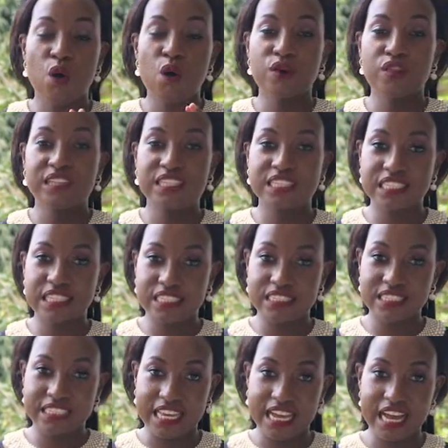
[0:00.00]
all the
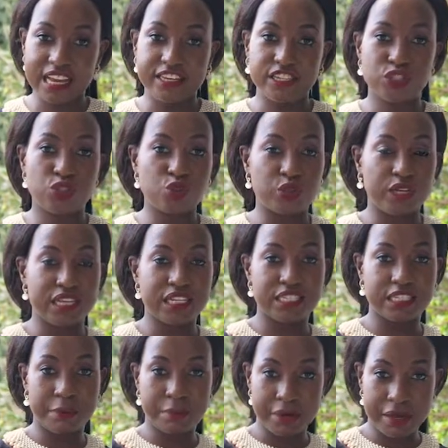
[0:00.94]
skills he had to get
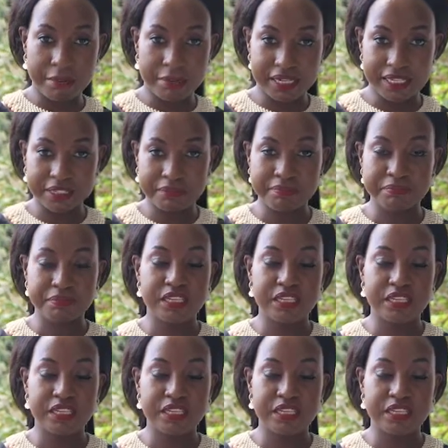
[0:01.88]
some money.